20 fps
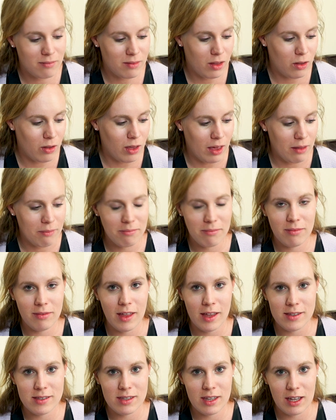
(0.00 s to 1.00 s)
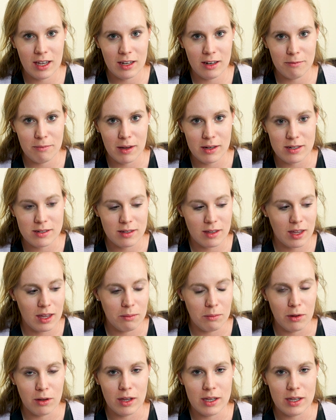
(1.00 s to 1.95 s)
Okay, that's the end of my disclaimer.